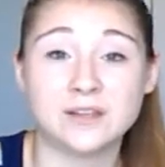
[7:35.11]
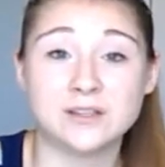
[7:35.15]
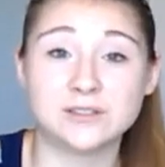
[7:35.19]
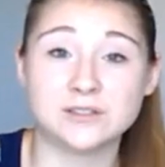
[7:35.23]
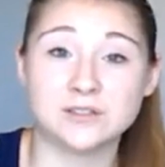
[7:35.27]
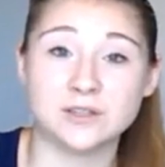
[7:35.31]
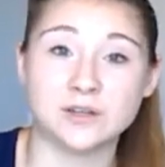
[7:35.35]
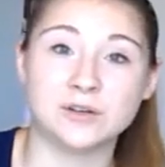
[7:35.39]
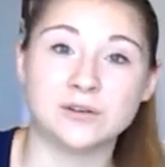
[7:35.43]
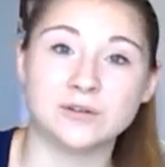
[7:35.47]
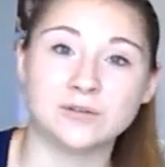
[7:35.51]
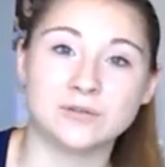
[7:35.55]

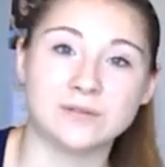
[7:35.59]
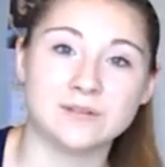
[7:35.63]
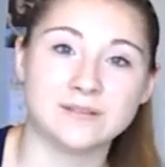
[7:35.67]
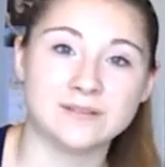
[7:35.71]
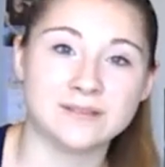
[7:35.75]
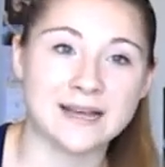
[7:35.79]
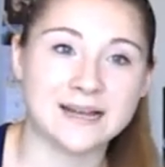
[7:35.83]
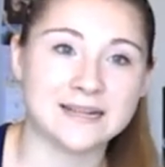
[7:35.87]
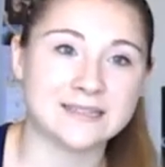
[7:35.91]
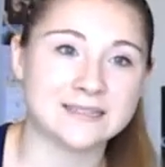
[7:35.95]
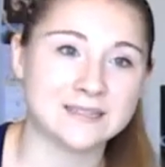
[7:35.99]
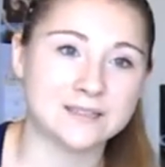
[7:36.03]
So
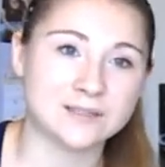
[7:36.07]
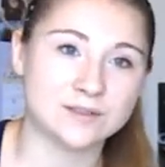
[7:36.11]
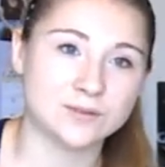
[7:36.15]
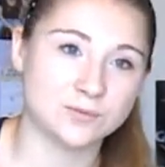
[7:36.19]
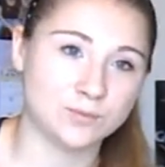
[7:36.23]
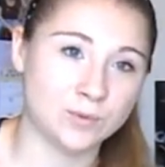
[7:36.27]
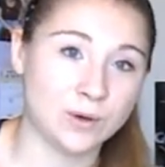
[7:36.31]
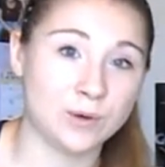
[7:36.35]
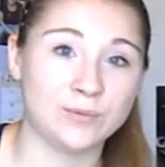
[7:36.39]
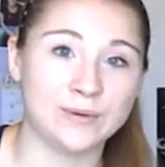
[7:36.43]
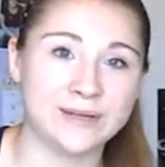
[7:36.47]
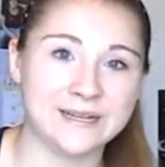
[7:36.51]

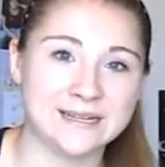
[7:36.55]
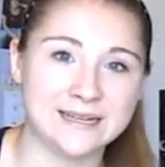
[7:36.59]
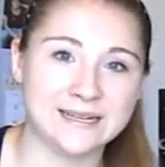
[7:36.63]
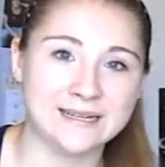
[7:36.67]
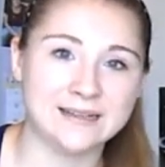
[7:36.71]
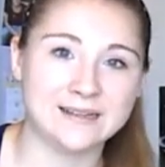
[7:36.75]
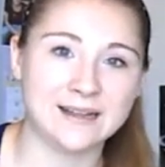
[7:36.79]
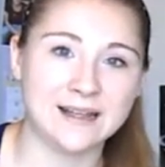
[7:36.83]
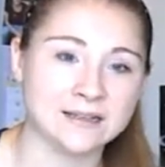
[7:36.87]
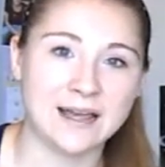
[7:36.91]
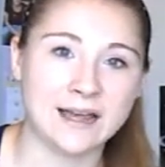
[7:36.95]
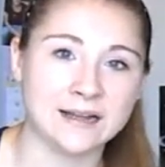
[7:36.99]
that's what we
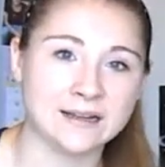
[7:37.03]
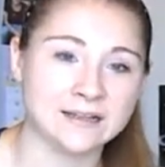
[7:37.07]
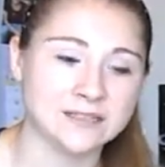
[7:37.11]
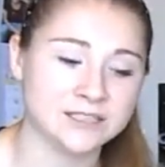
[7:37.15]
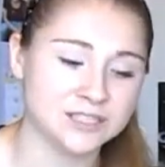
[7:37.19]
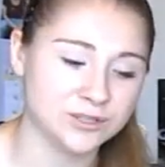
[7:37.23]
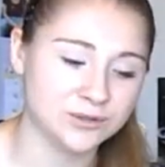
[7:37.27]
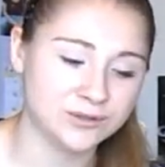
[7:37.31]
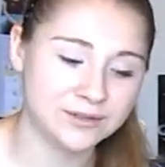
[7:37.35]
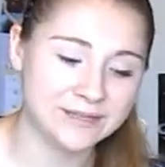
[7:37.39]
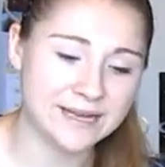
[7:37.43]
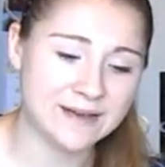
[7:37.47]
did, and
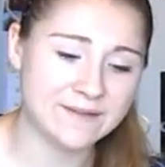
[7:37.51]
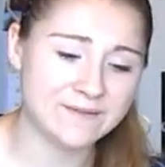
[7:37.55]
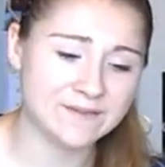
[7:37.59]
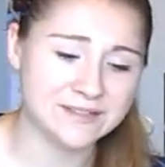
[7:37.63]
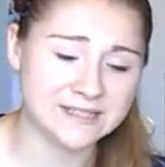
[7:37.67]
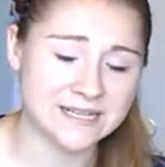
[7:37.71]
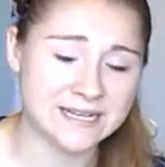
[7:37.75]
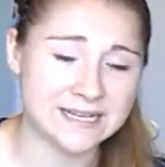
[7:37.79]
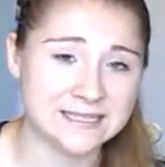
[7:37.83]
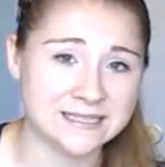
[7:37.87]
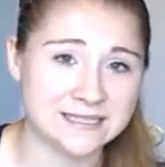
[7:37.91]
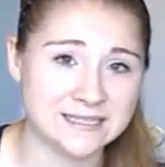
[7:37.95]
she really
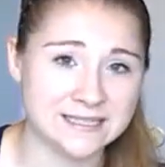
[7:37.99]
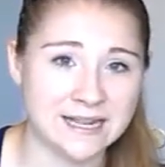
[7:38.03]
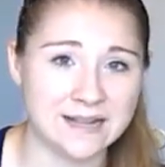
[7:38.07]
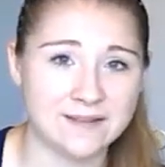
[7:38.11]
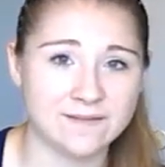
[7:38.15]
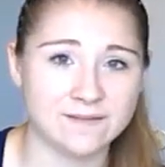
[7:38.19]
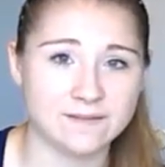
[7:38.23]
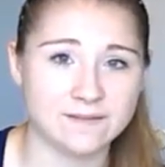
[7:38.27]
emphasized